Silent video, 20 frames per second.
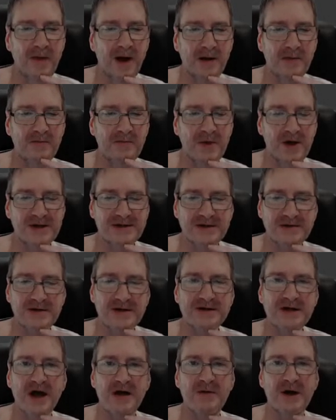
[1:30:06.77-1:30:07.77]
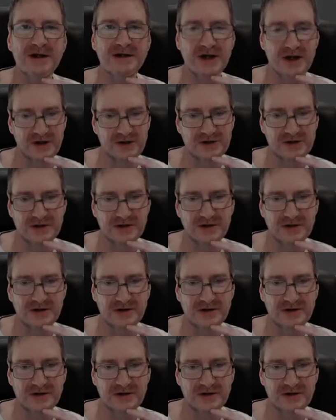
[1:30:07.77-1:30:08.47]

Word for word: but most of the time I don't.